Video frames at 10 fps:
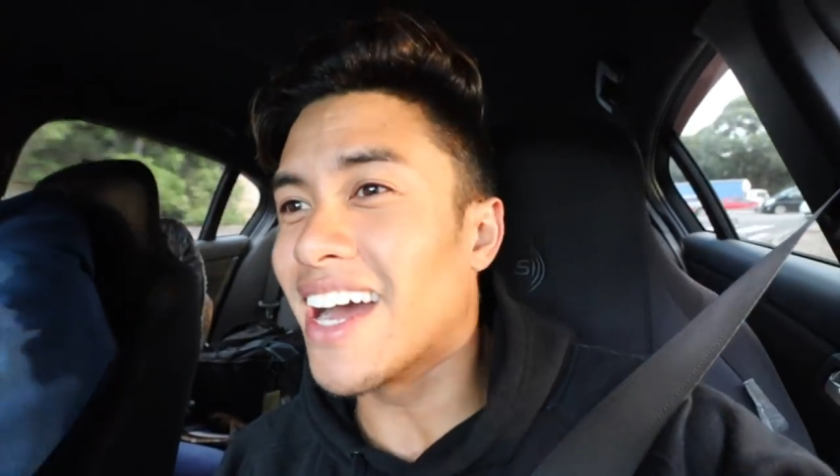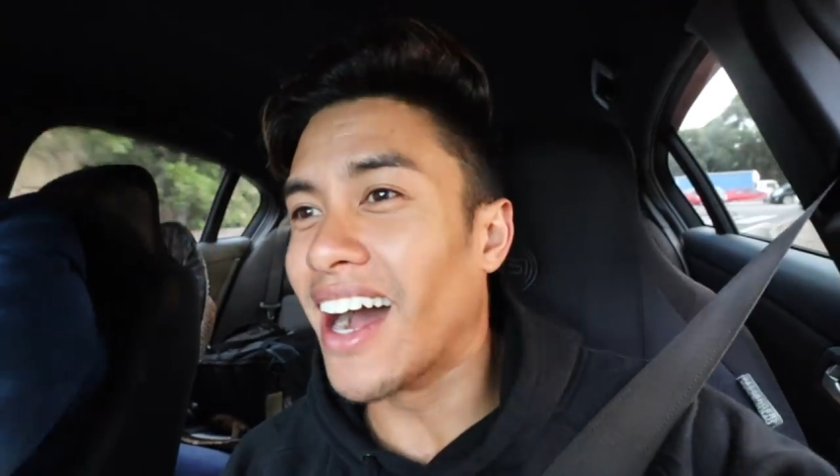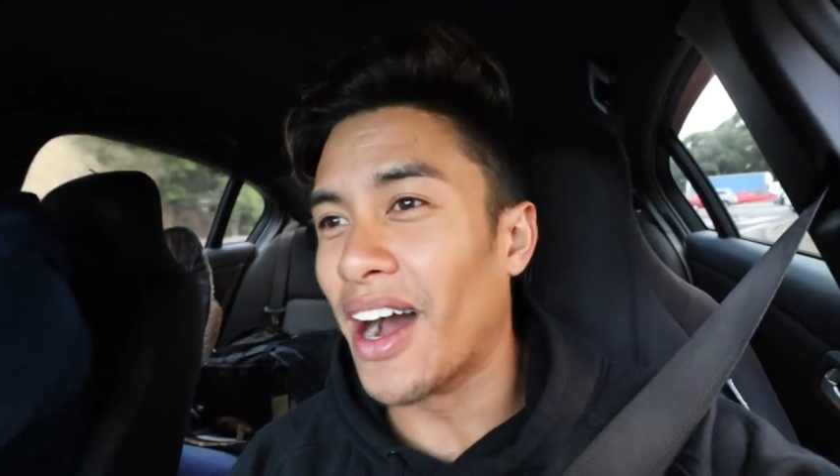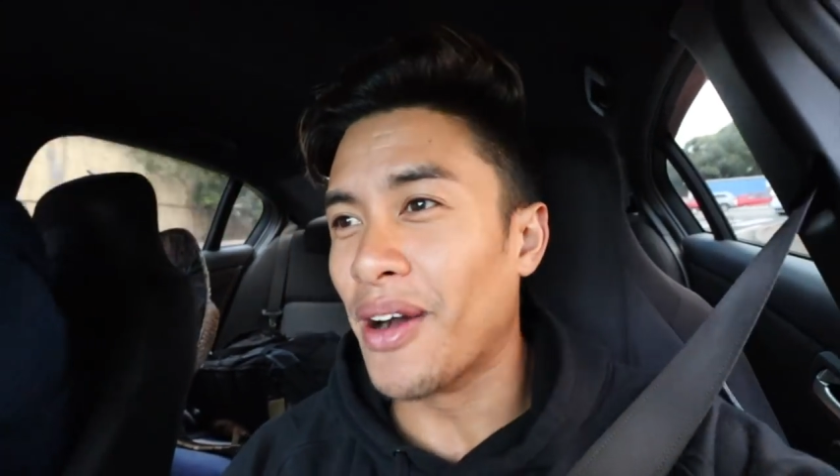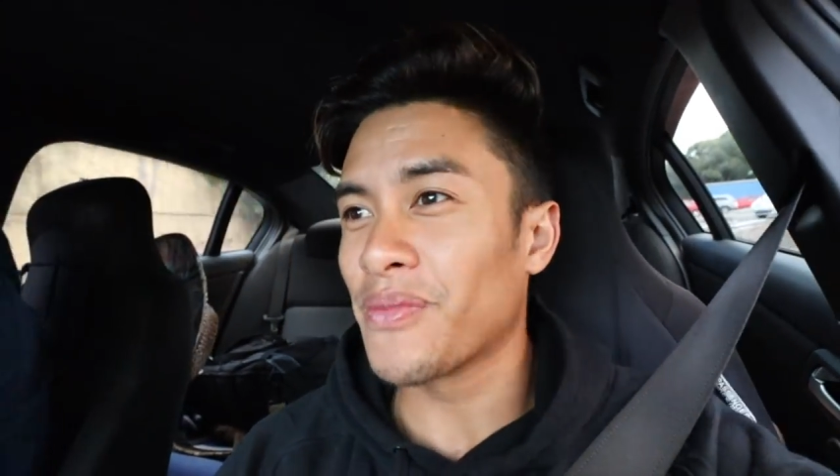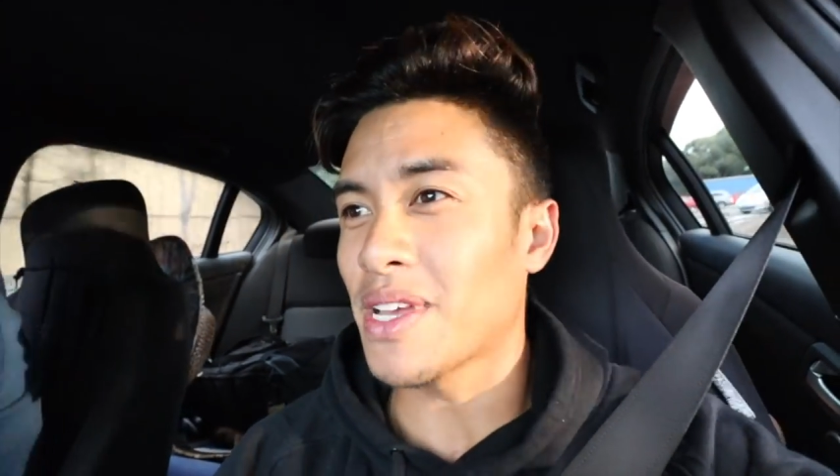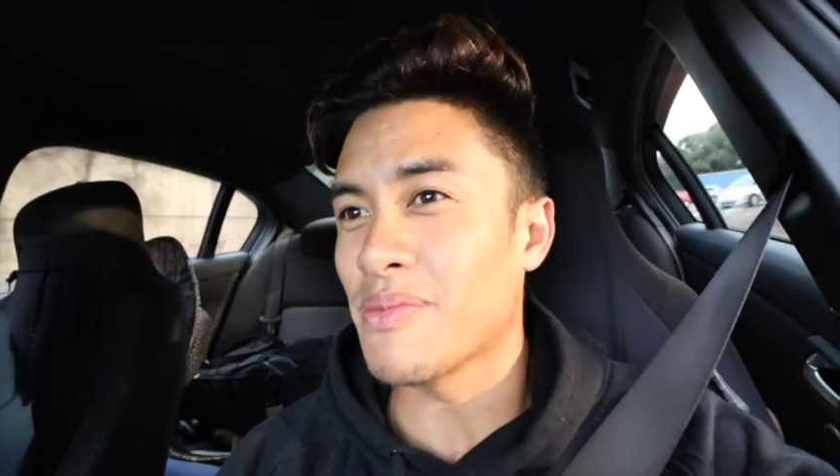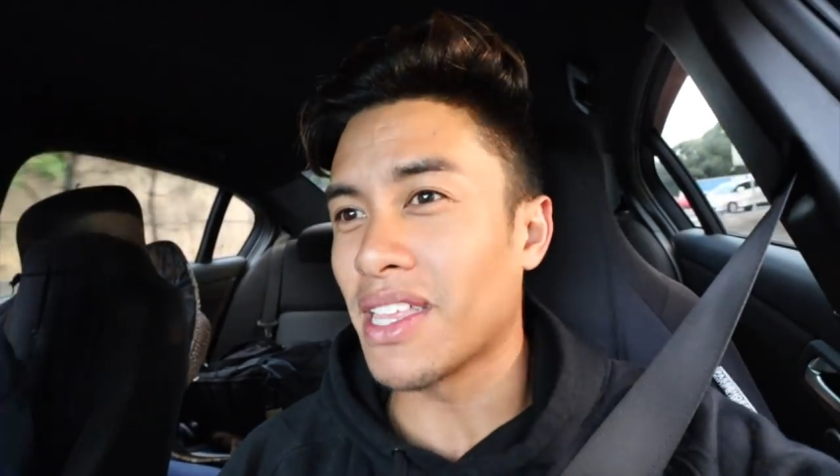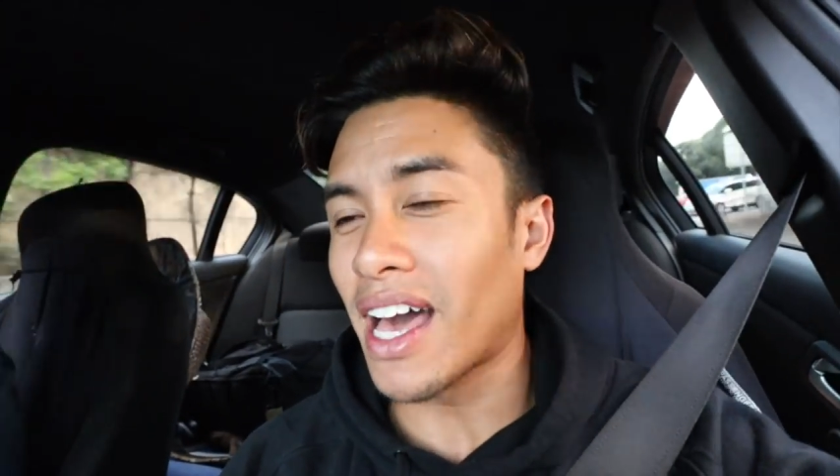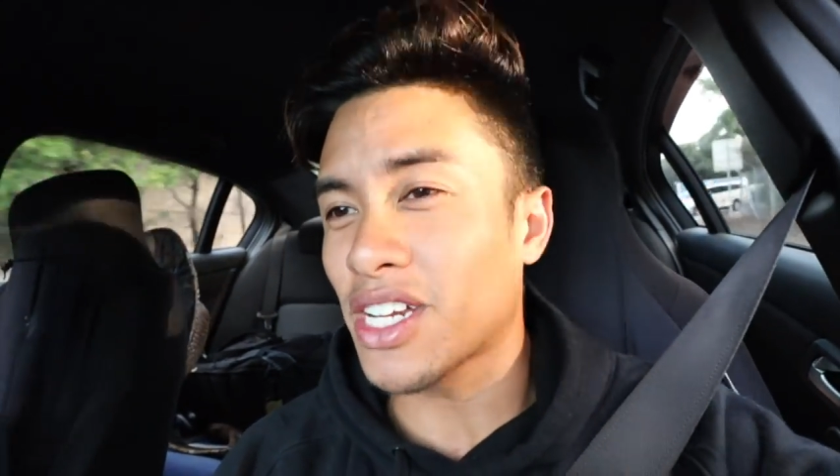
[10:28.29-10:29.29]
Um, gonna
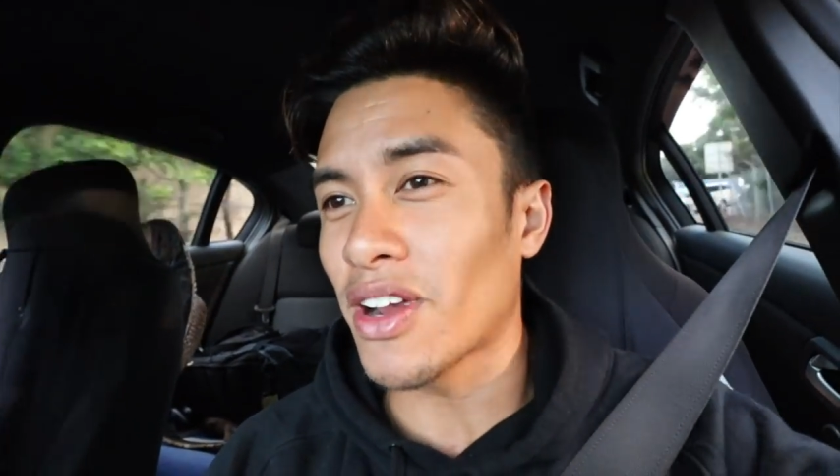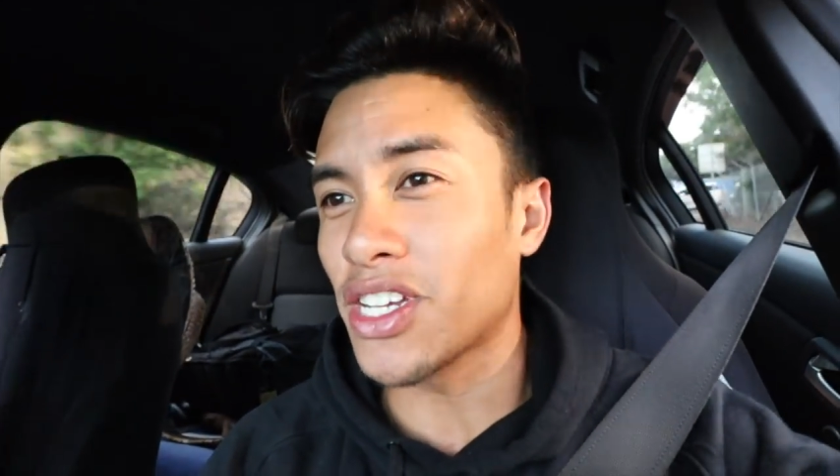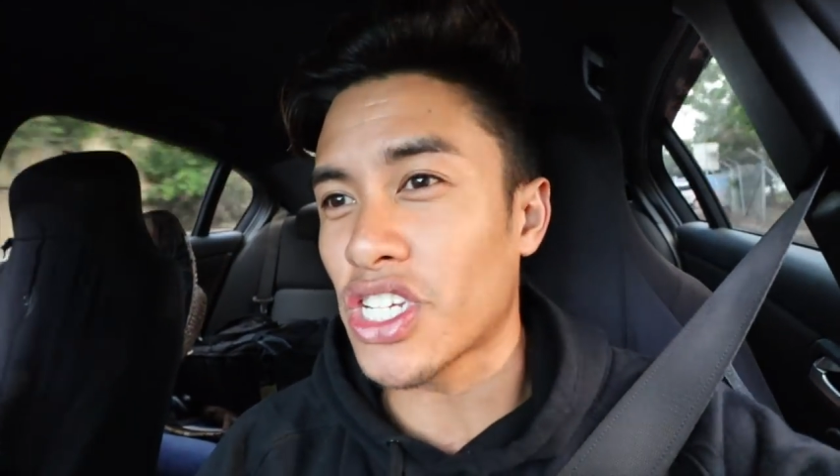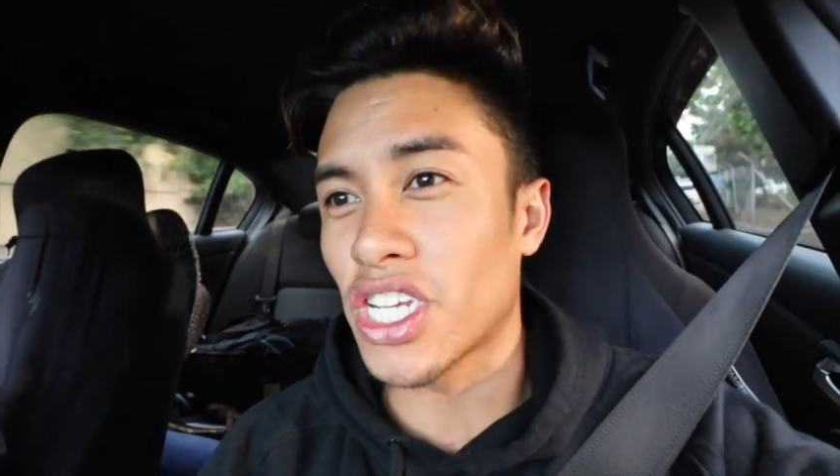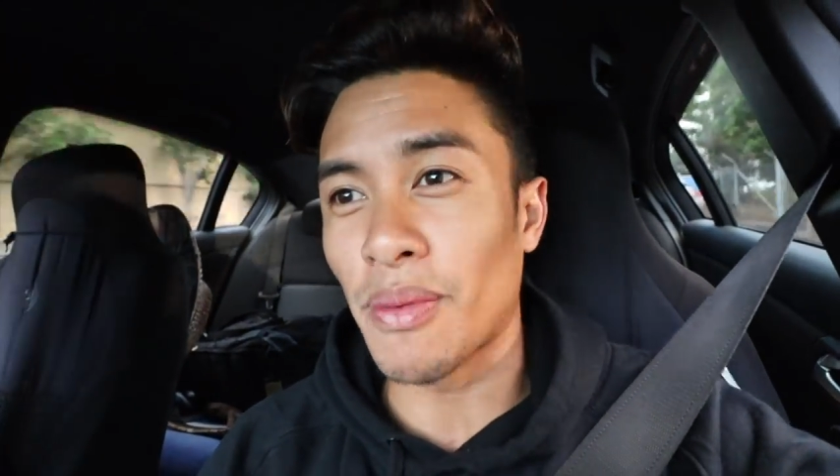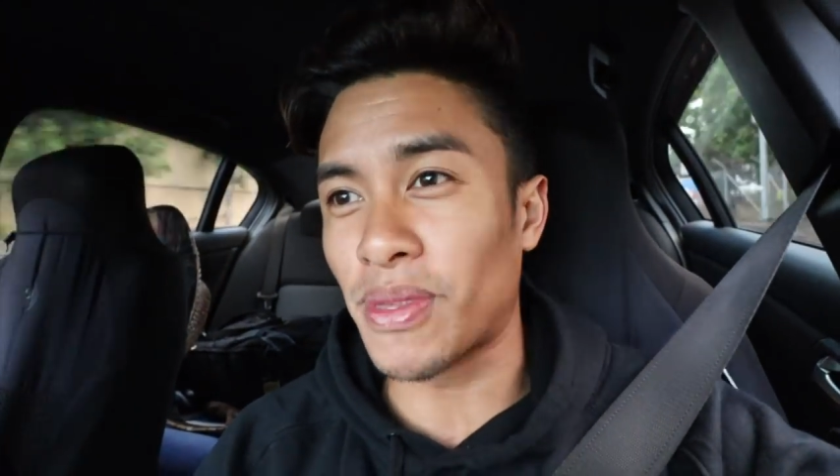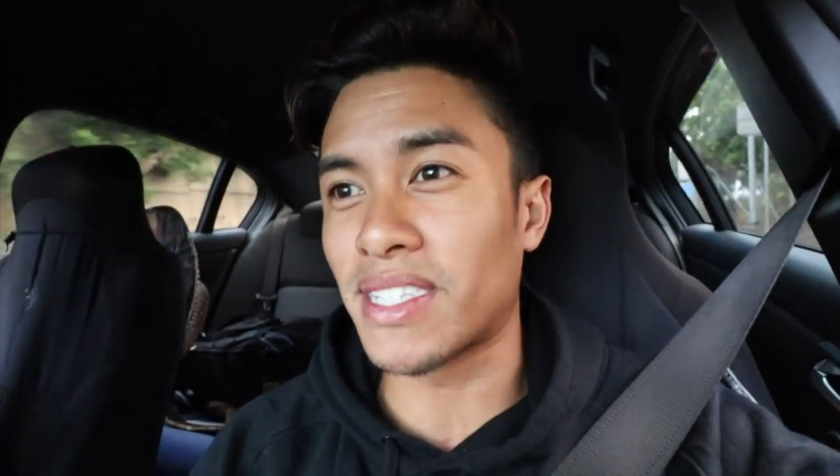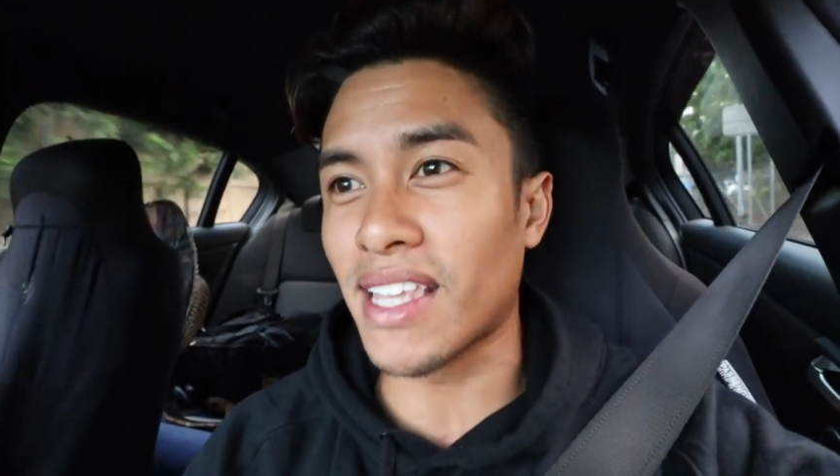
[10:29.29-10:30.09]
be a lot of crazy the